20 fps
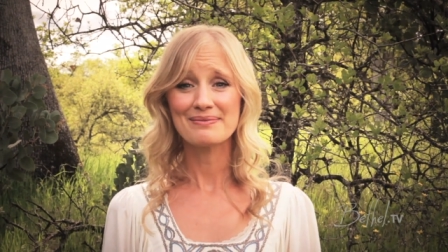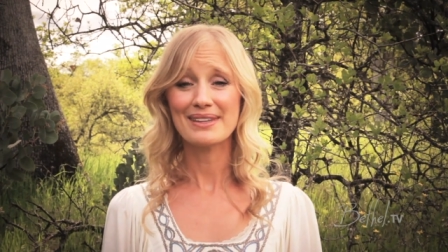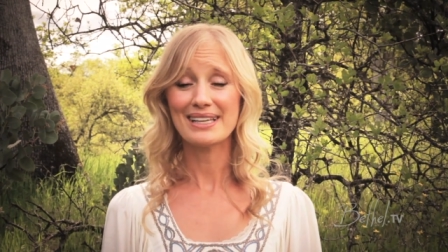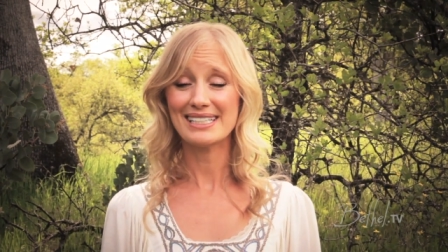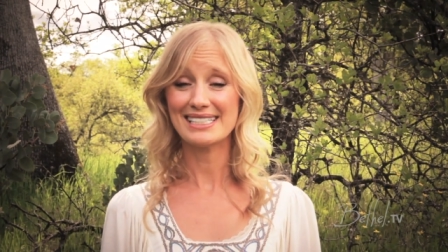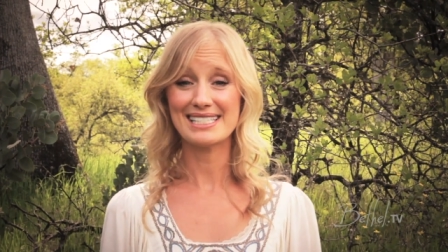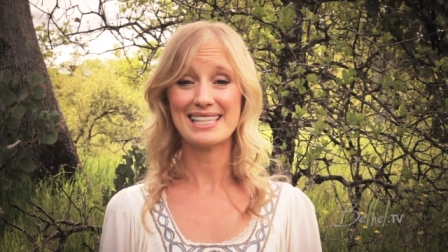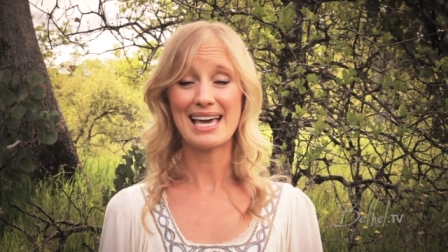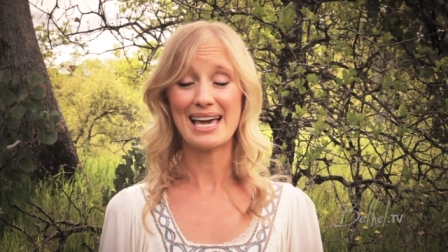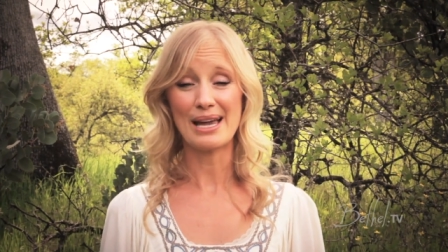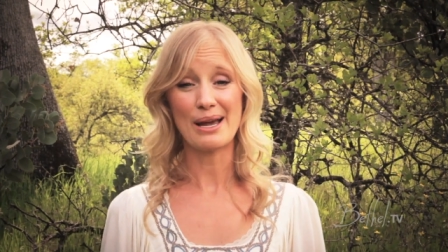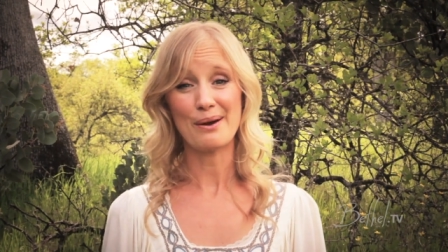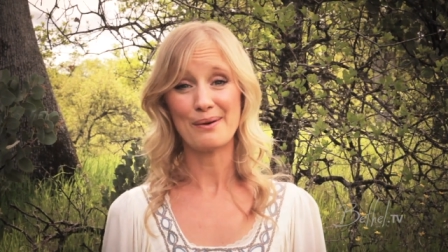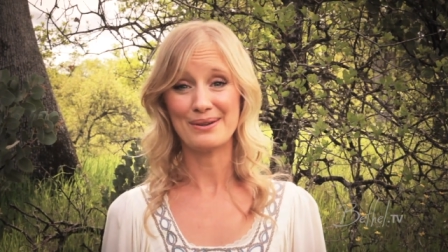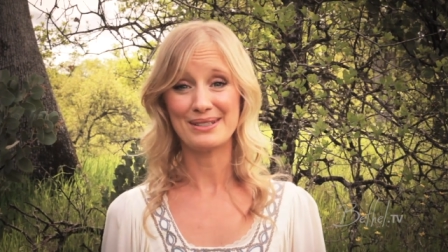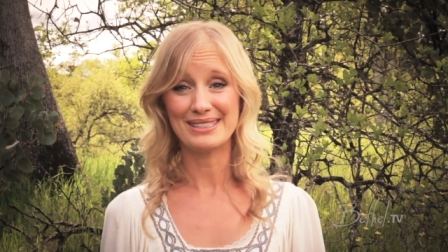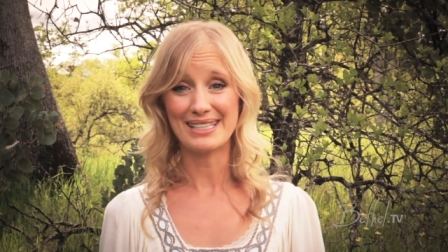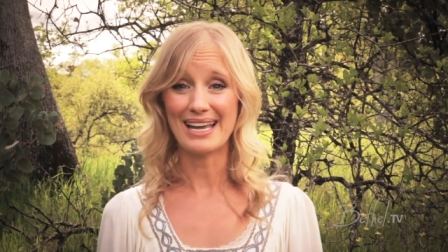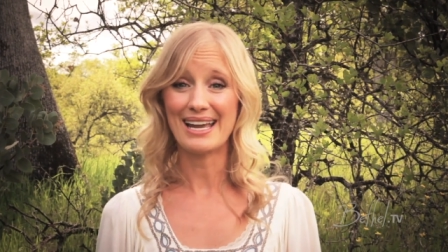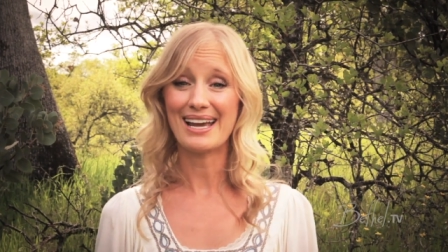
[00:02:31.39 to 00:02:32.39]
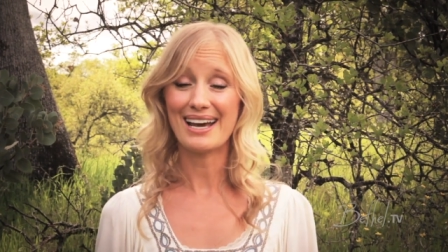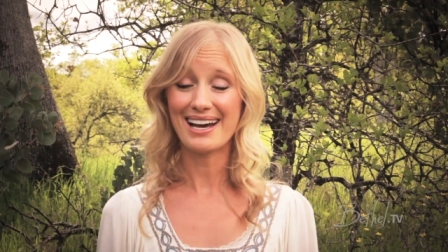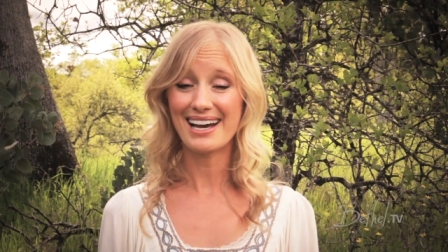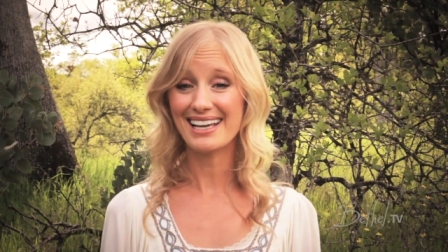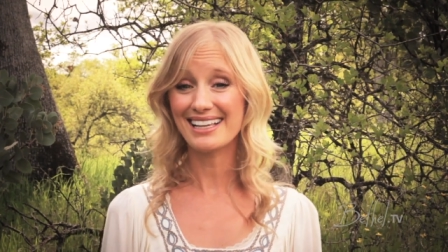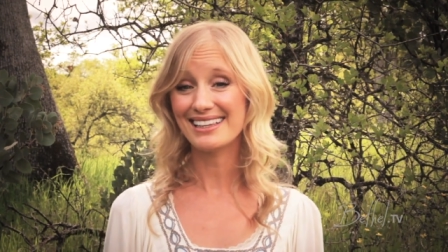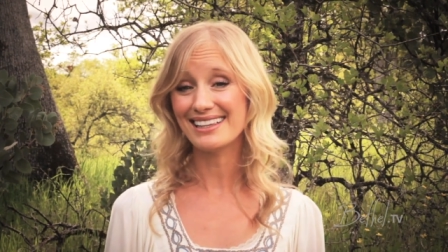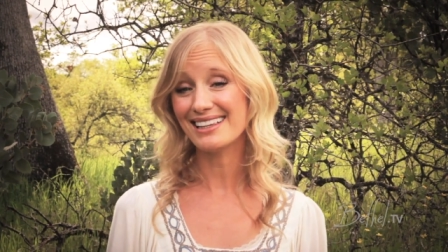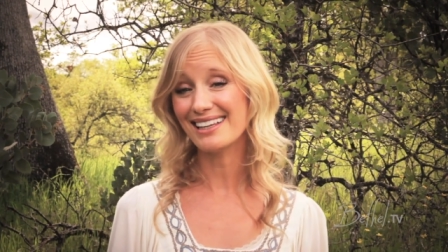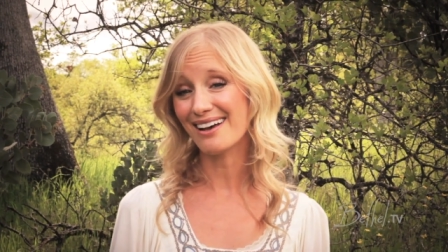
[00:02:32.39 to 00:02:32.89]
And to that I would say,
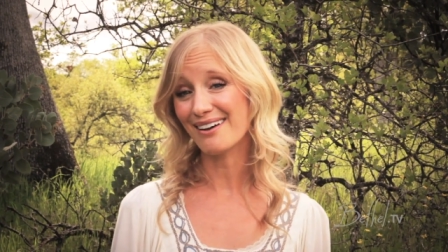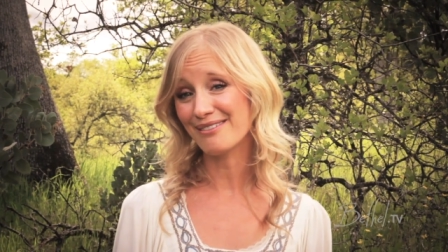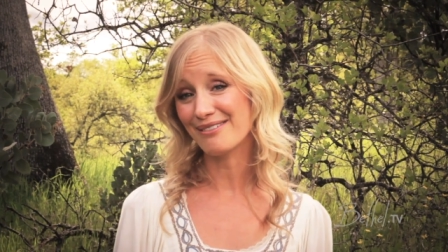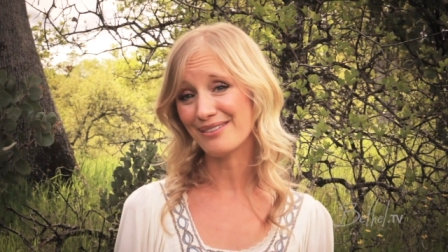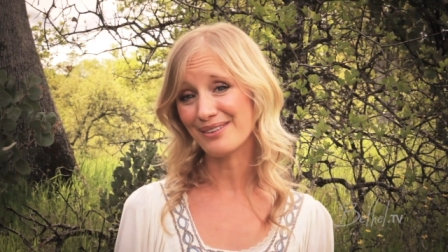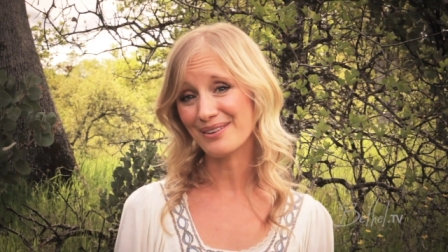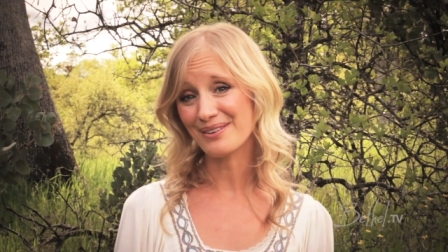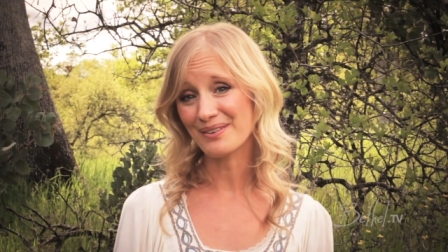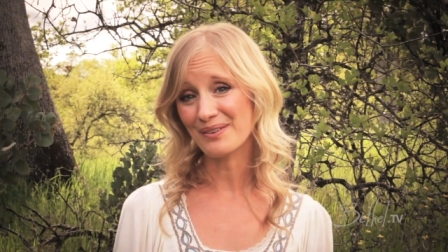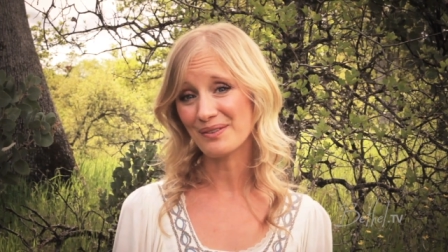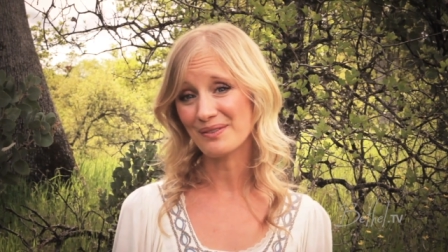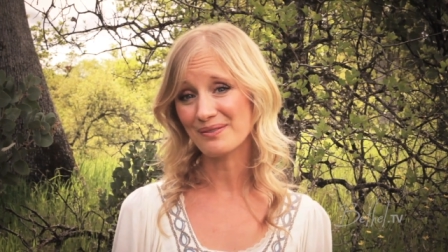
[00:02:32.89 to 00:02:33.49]
I love you,